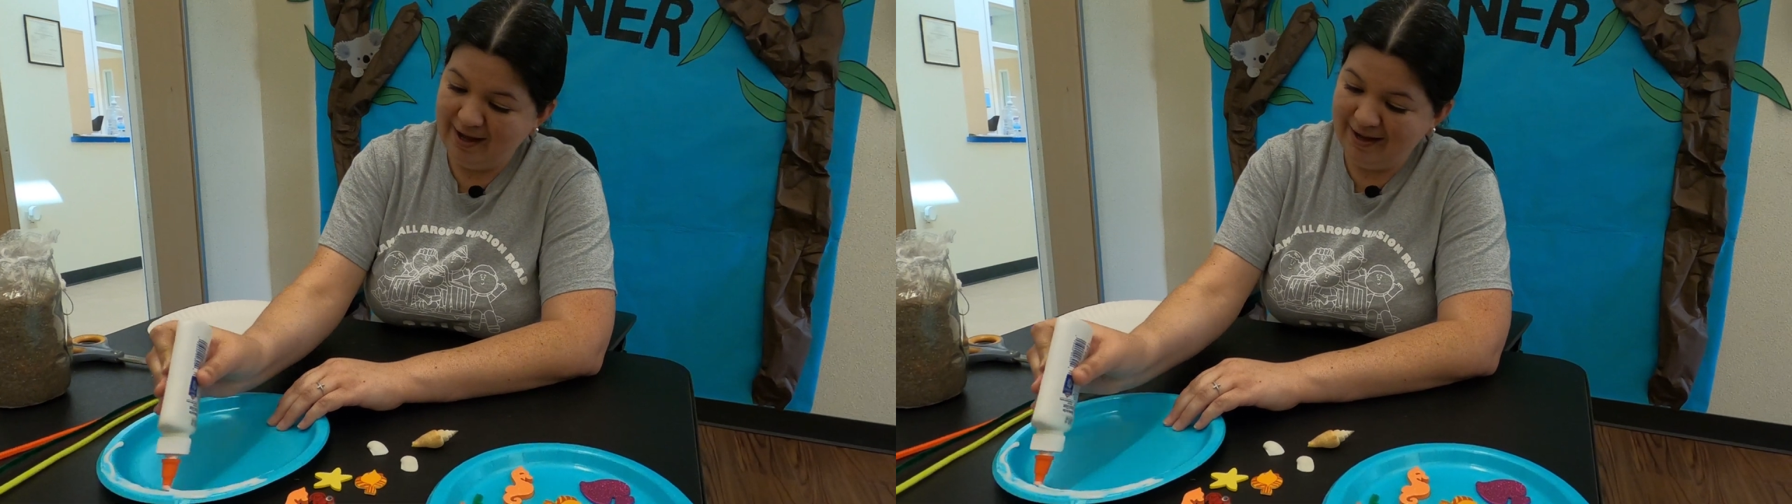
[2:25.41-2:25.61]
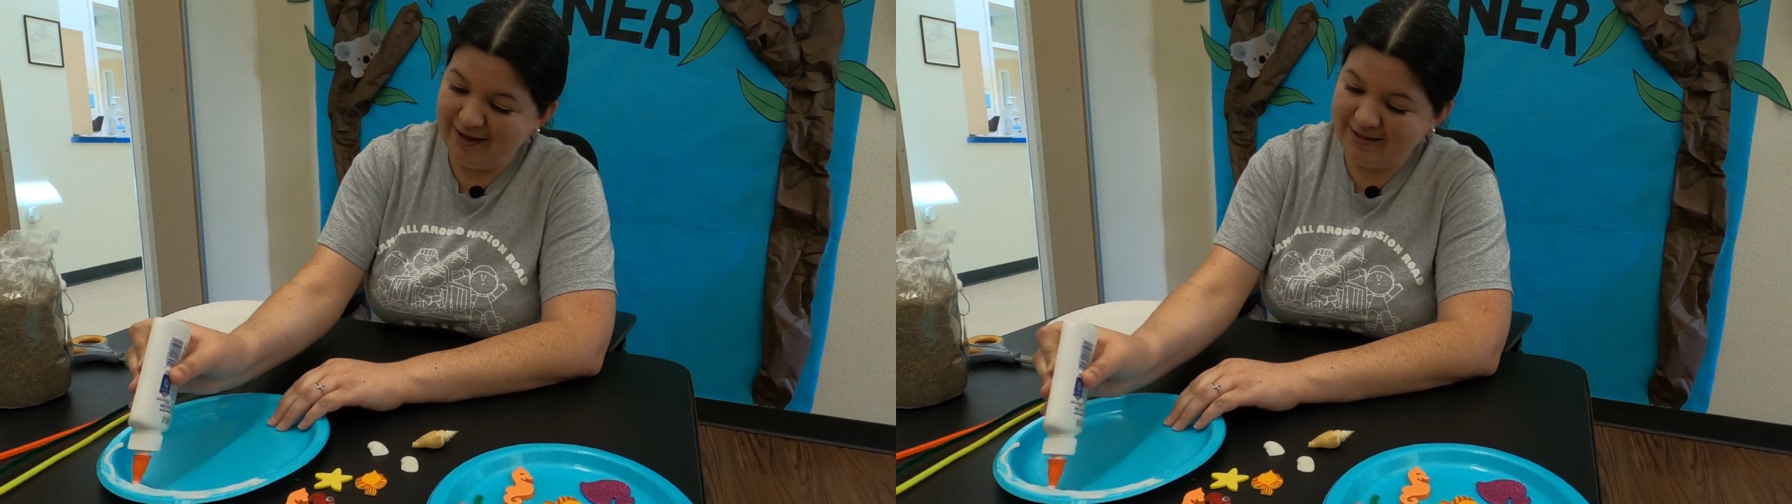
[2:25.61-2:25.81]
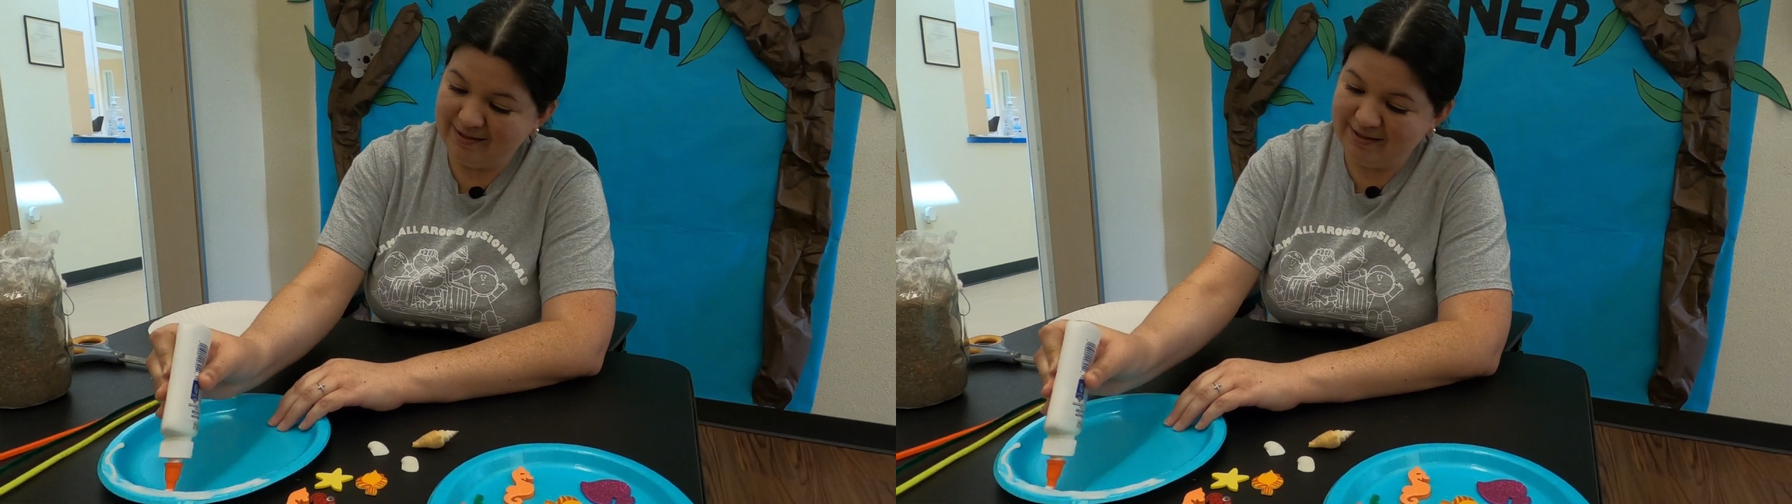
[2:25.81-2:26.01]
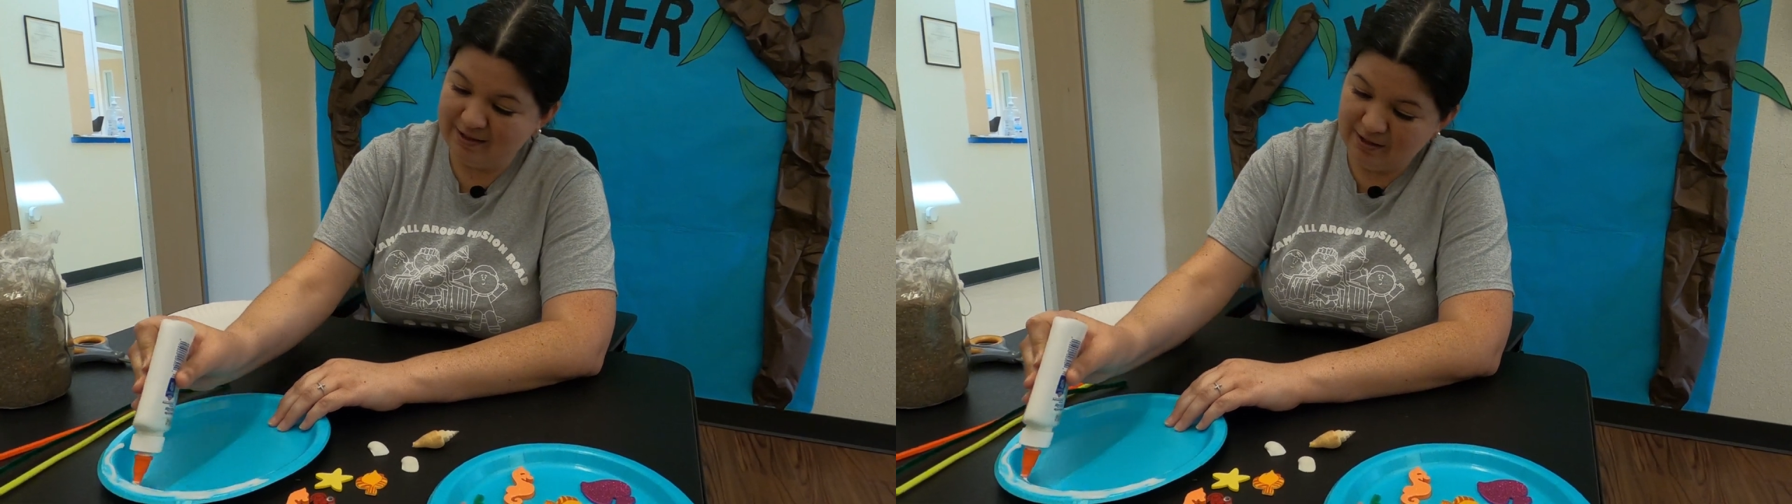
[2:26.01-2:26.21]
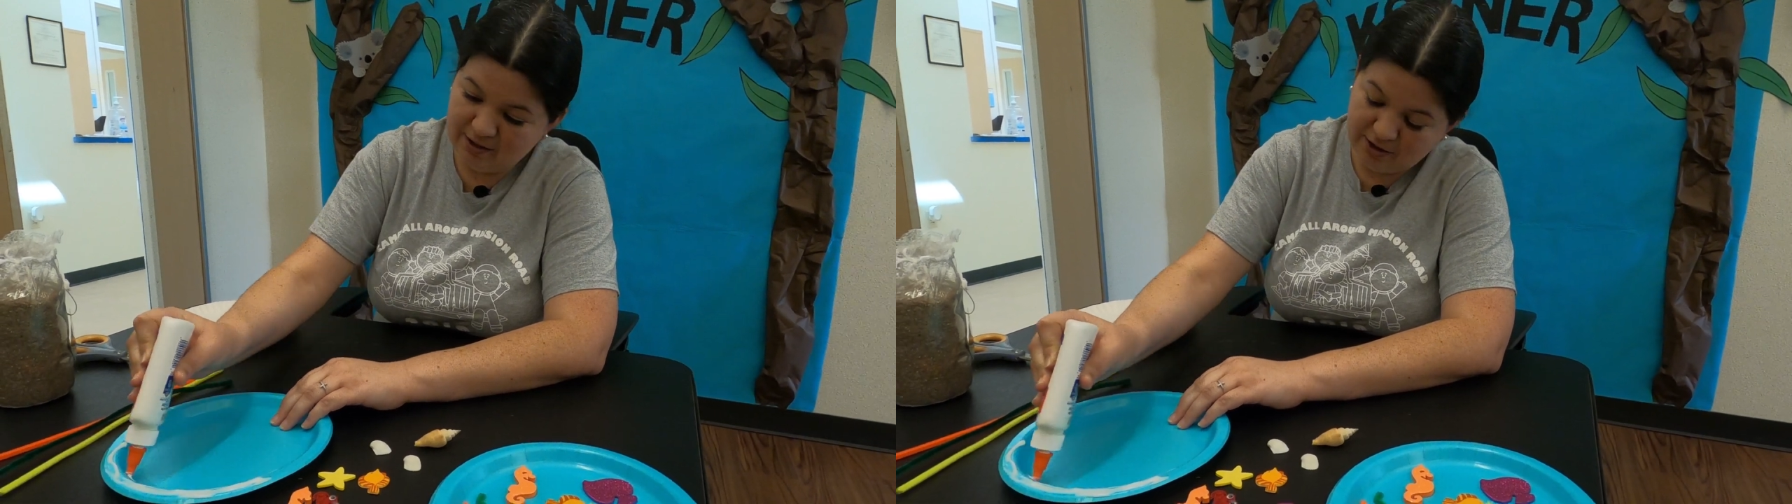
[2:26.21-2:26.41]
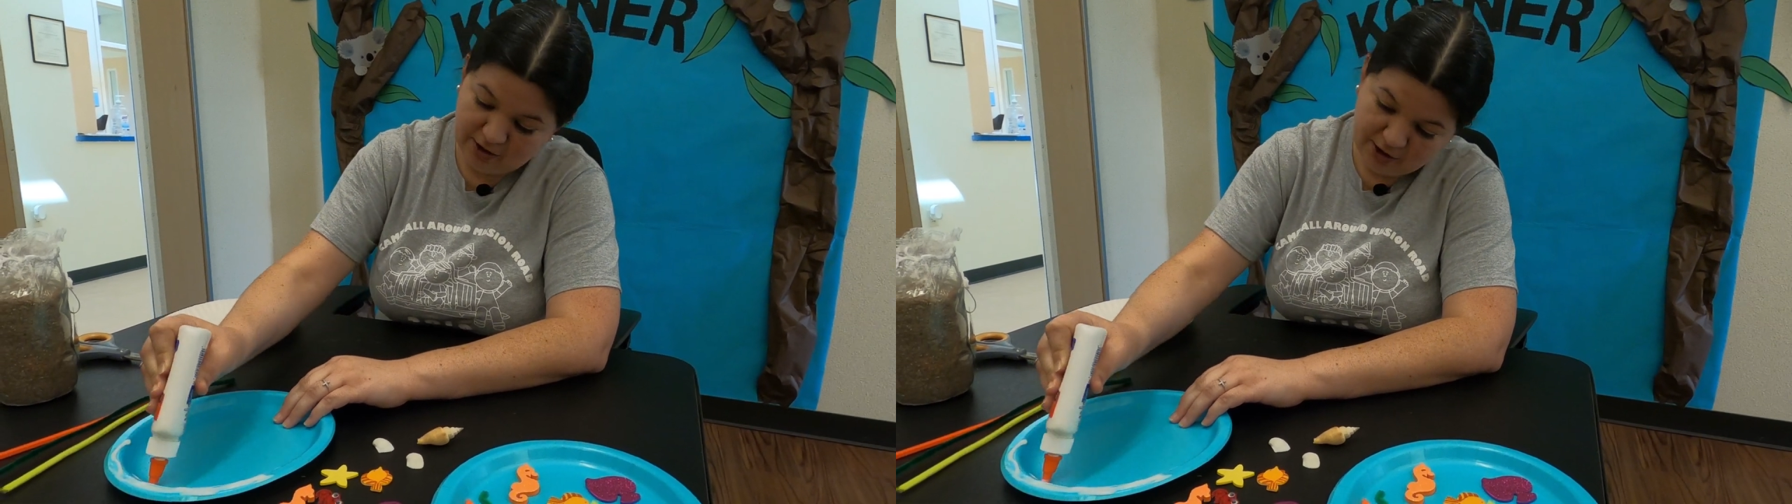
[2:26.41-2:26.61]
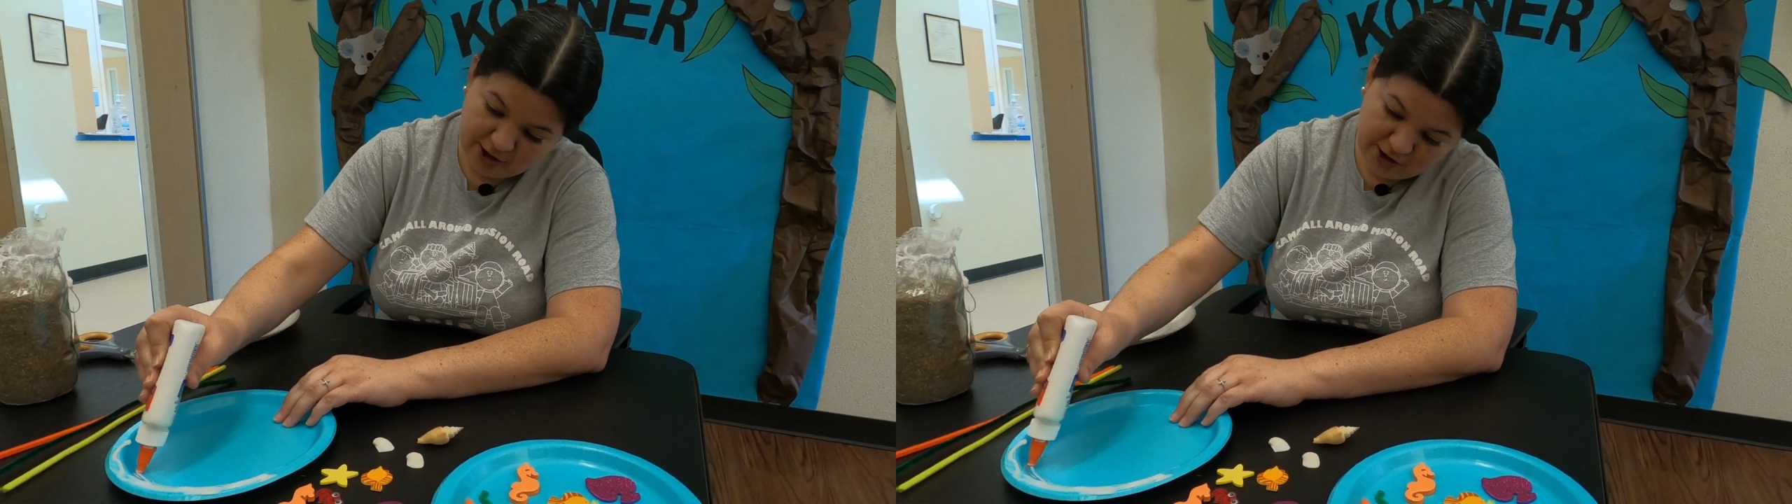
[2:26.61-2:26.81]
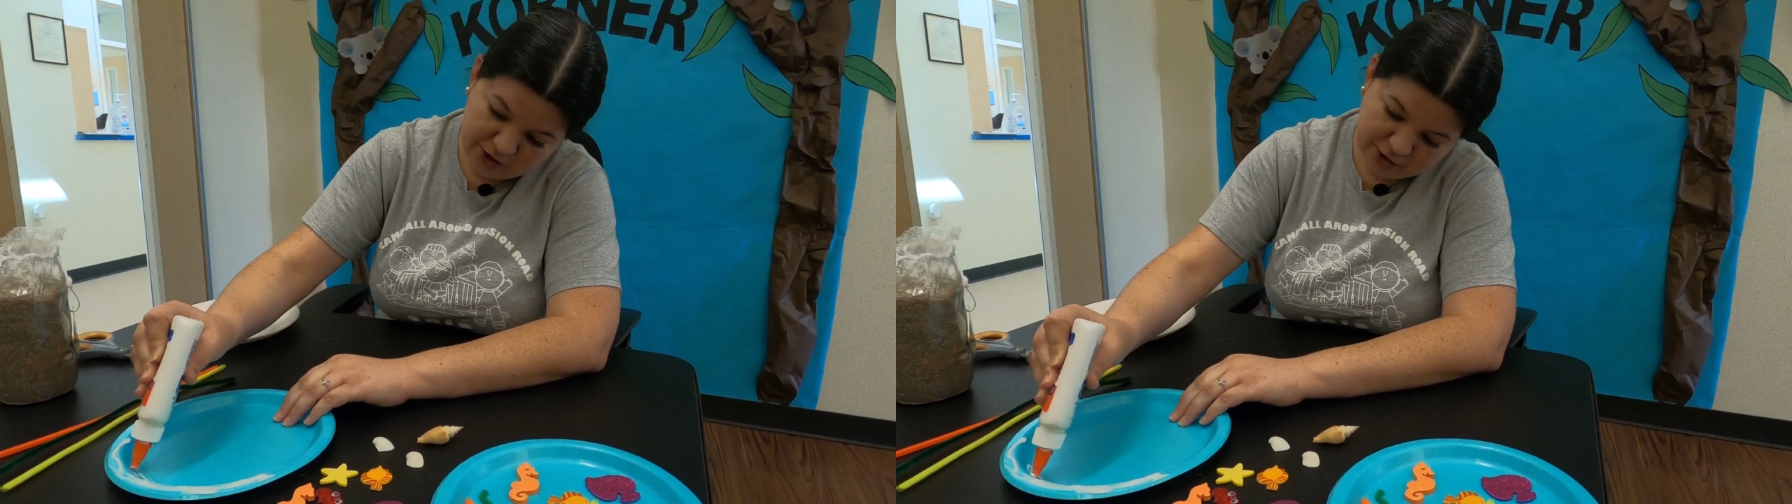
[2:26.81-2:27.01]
as large